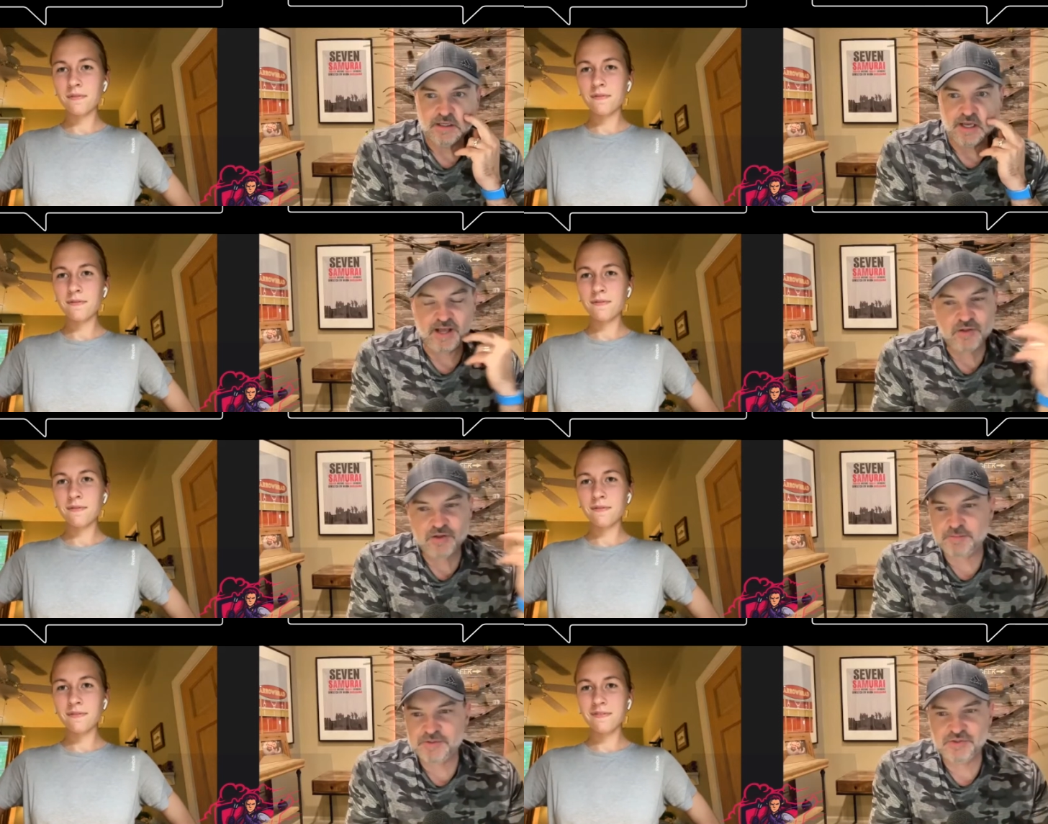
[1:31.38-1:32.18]
Speaker 1: how long have
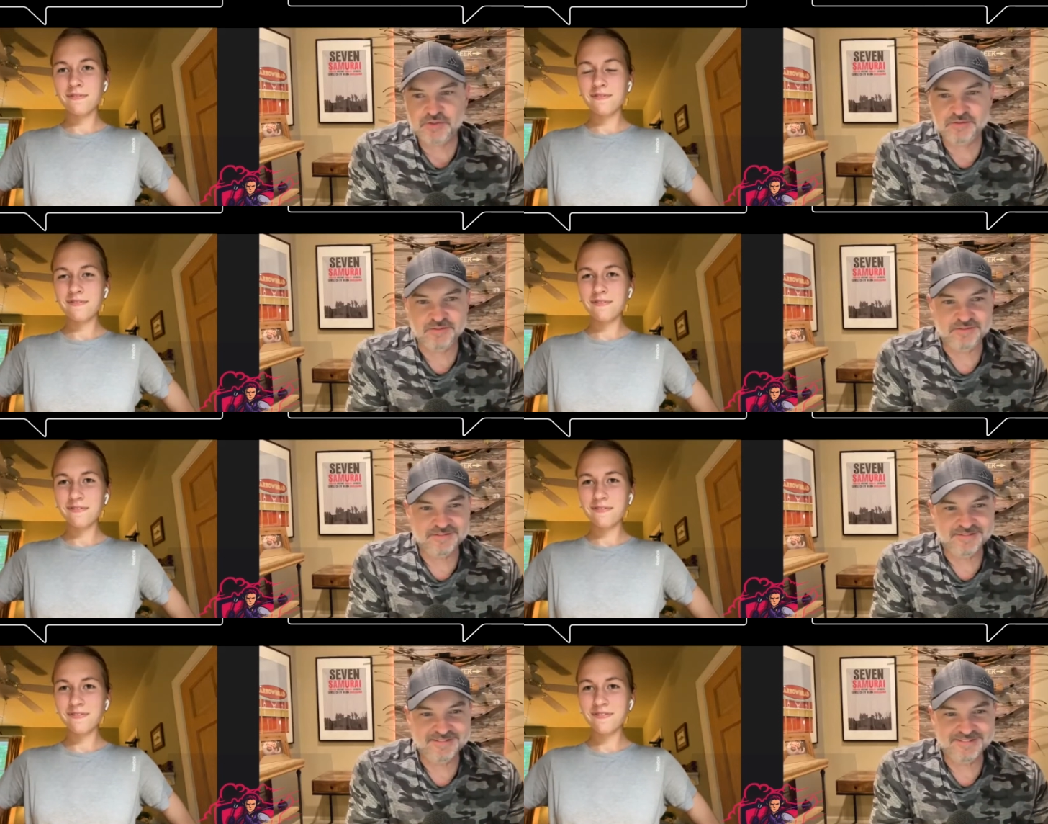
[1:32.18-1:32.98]
you been shooting?
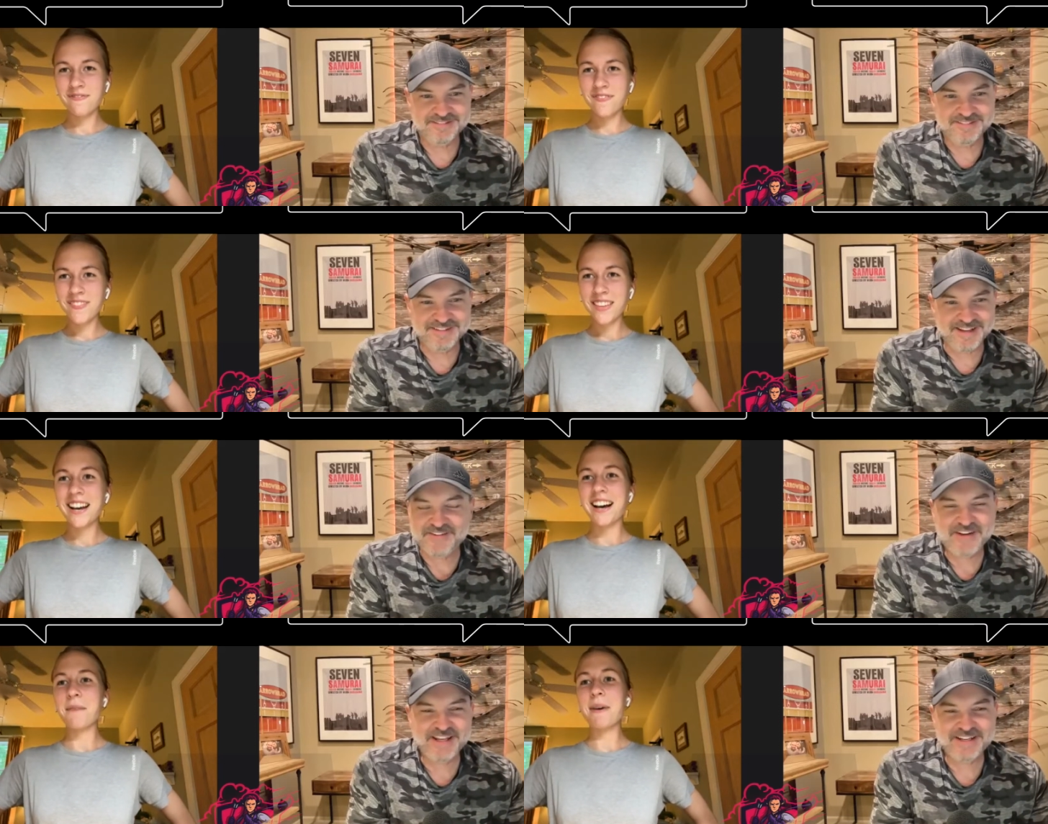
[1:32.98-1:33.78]
I'm
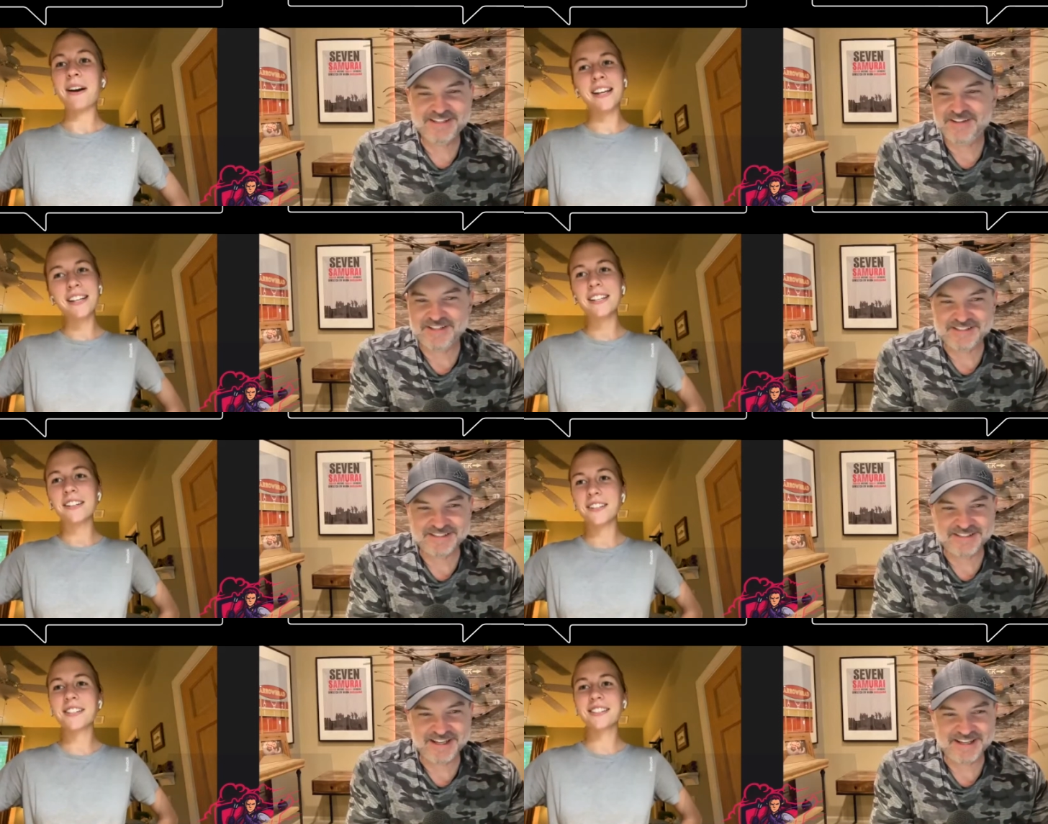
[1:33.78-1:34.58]
Speaker 2: going to get to tell this.
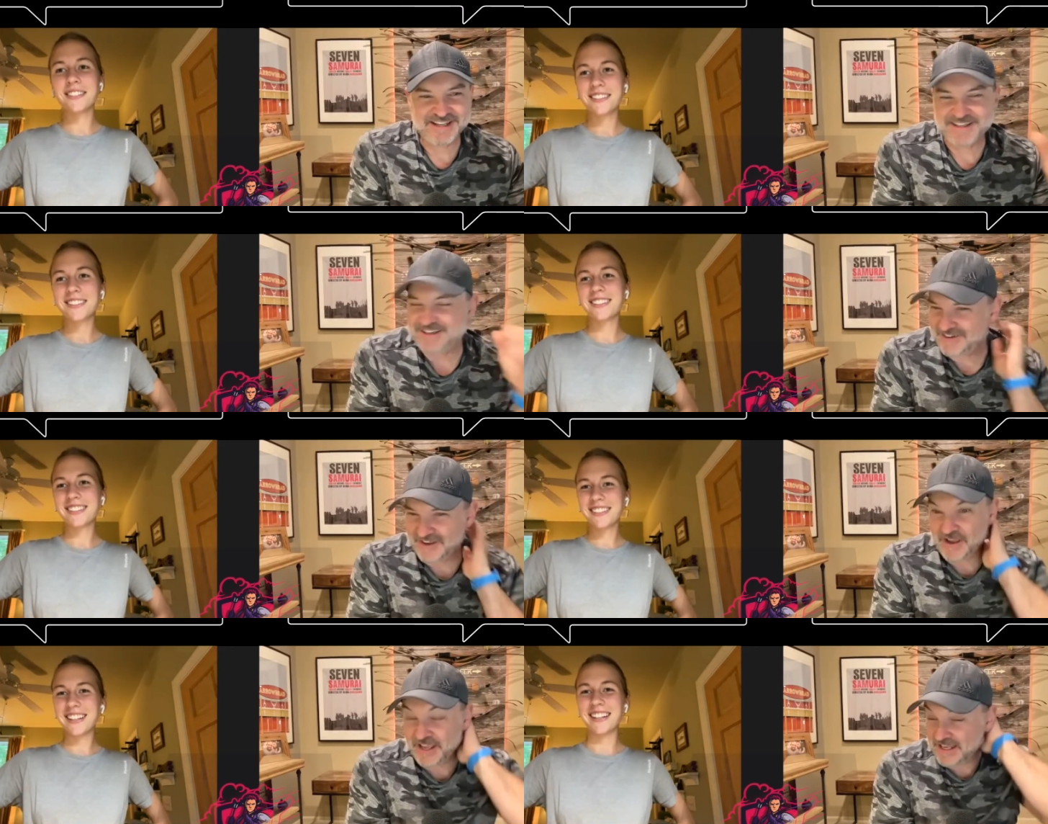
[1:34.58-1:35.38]
Years.
Speaker 1: Okay,
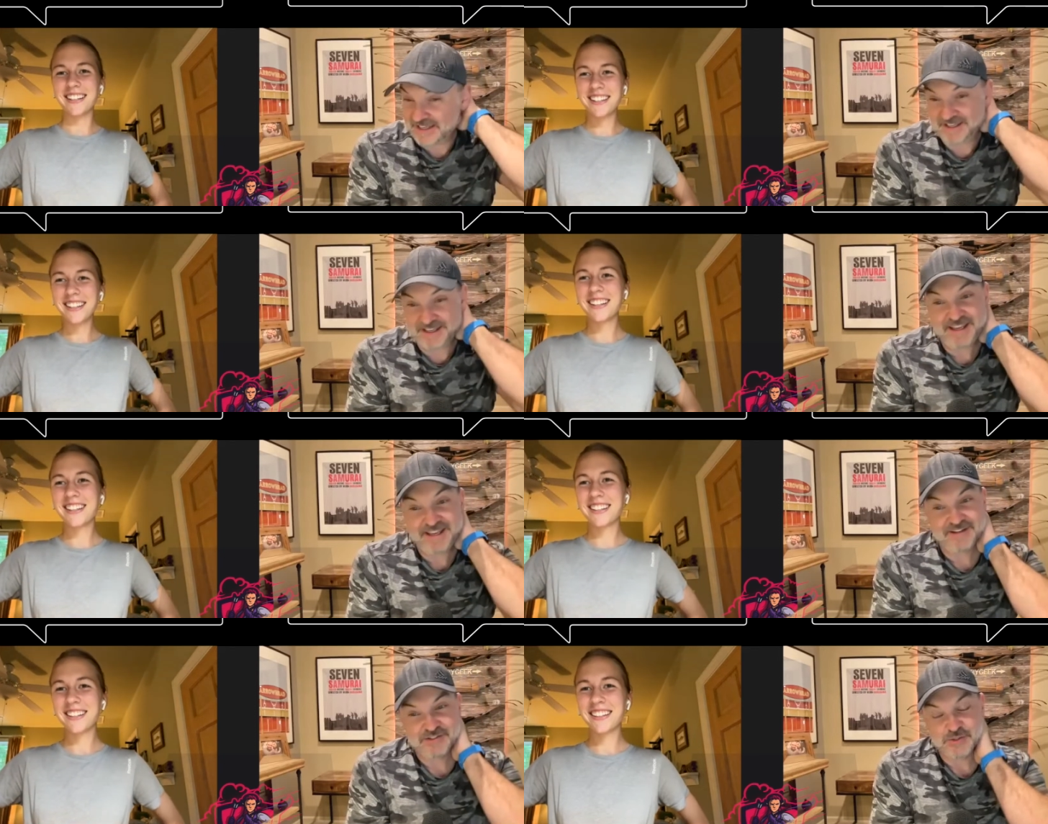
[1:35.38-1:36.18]
yeah. eight, eight
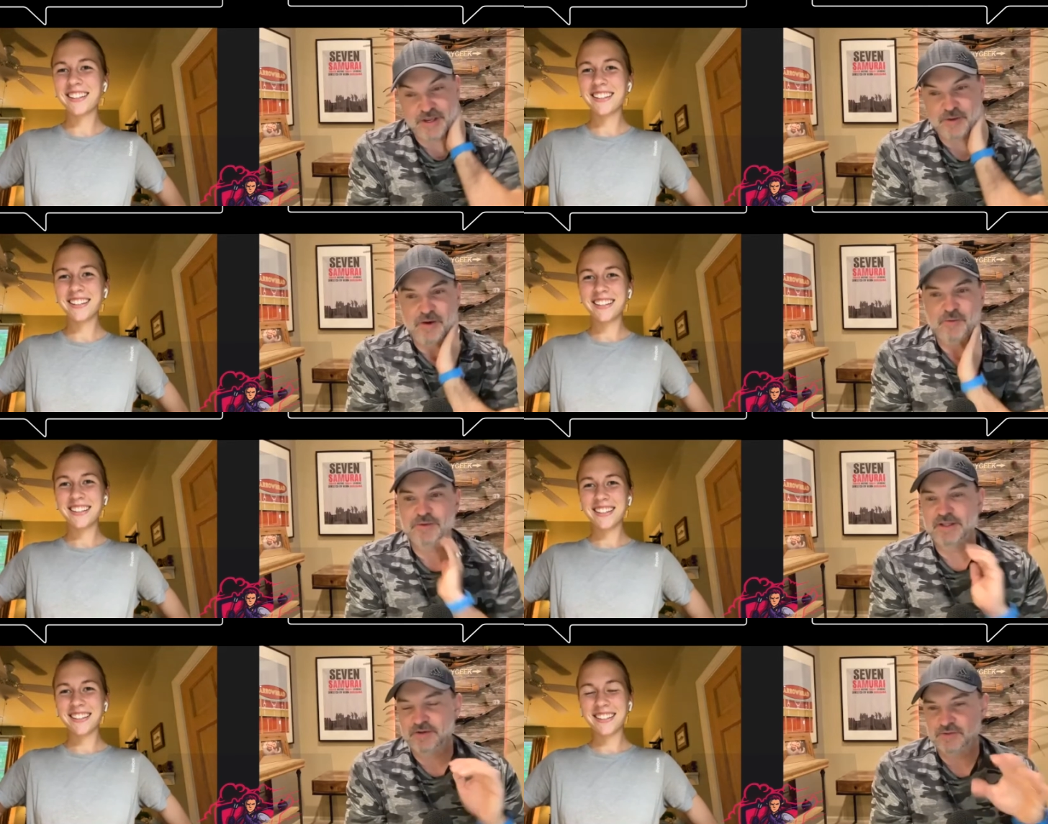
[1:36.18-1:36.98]
years. Okay, oh,
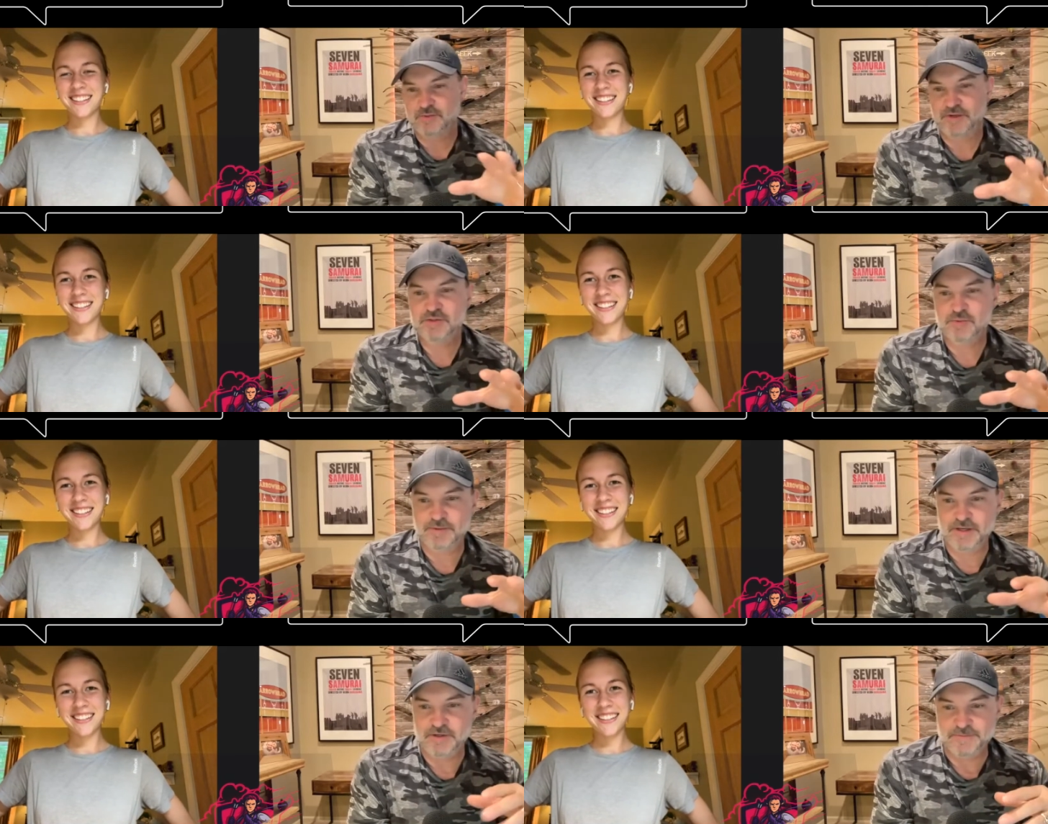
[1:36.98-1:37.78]
here's here's what I'm
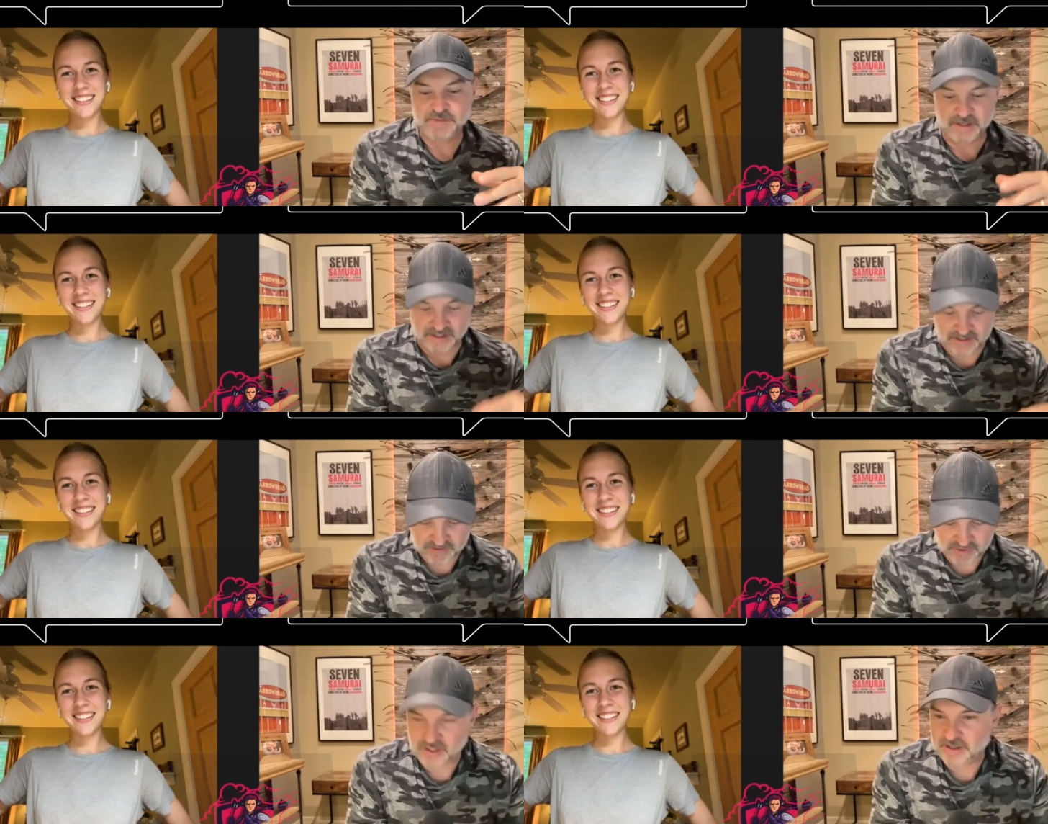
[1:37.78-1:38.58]
going to do. I'm going to
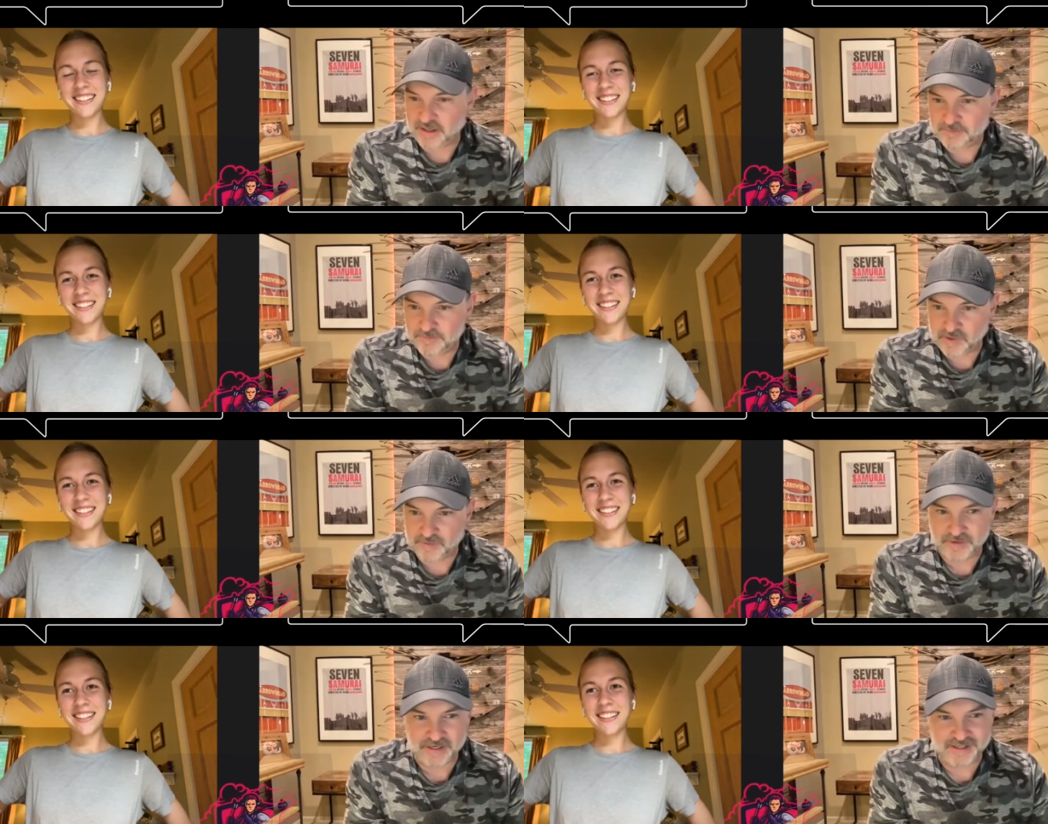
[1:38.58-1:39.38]
shut up, and I'm going